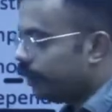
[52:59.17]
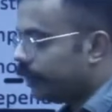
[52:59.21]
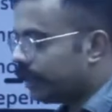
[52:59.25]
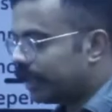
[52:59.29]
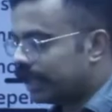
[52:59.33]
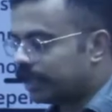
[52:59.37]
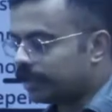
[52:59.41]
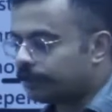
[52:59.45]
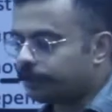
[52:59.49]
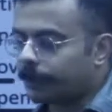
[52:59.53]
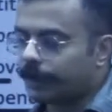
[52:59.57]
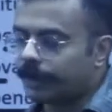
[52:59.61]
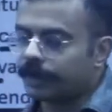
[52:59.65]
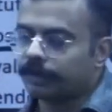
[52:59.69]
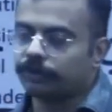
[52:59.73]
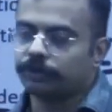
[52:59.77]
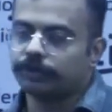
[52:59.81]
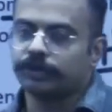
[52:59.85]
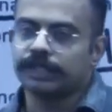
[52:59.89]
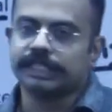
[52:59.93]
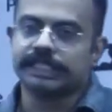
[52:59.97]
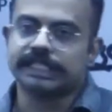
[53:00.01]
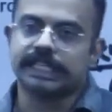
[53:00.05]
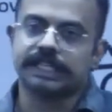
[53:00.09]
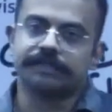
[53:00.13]
With respect
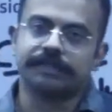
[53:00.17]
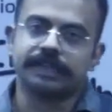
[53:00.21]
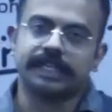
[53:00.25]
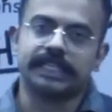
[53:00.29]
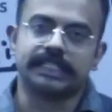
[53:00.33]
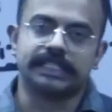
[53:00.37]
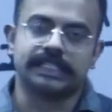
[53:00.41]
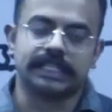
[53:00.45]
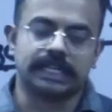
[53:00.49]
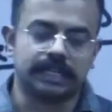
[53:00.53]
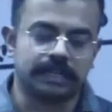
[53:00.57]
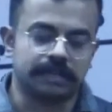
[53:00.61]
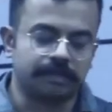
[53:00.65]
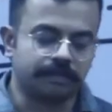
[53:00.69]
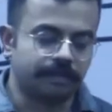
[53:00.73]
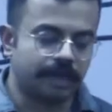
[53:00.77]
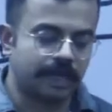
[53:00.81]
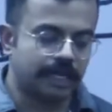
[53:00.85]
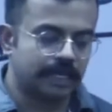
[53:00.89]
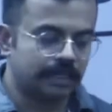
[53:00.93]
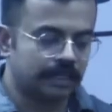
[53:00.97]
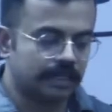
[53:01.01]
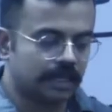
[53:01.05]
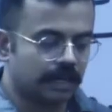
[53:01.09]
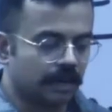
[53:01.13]
to reservation,
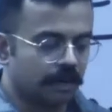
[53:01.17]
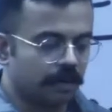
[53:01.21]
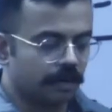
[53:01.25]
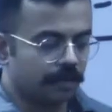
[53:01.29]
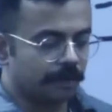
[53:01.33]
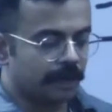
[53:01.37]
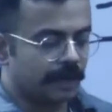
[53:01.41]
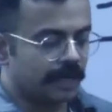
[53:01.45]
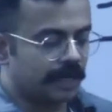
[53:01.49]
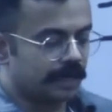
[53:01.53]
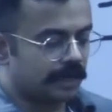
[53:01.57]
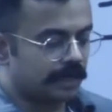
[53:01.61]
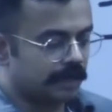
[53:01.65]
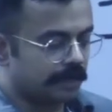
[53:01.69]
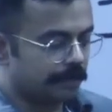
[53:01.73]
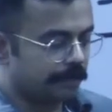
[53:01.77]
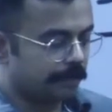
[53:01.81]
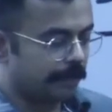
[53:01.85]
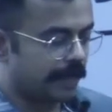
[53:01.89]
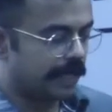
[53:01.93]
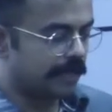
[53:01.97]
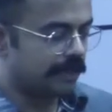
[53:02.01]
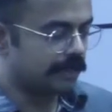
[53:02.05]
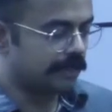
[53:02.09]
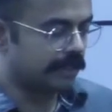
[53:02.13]
when the government
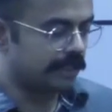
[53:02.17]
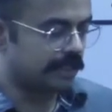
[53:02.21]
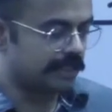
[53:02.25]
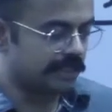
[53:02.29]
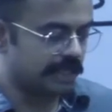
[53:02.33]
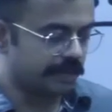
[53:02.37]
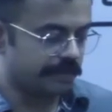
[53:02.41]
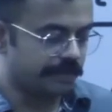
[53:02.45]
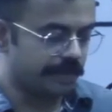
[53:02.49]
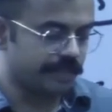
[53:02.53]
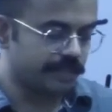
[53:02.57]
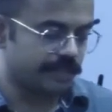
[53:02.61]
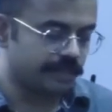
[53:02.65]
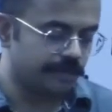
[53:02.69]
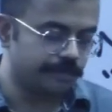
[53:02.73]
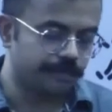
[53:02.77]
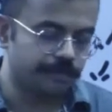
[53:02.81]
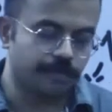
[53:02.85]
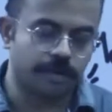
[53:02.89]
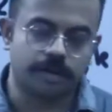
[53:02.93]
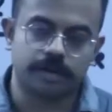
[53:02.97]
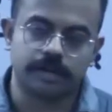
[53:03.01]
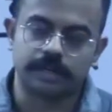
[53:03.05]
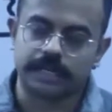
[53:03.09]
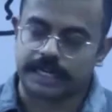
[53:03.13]
makes reservation
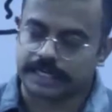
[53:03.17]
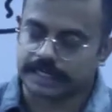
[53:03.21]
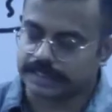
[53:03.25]
for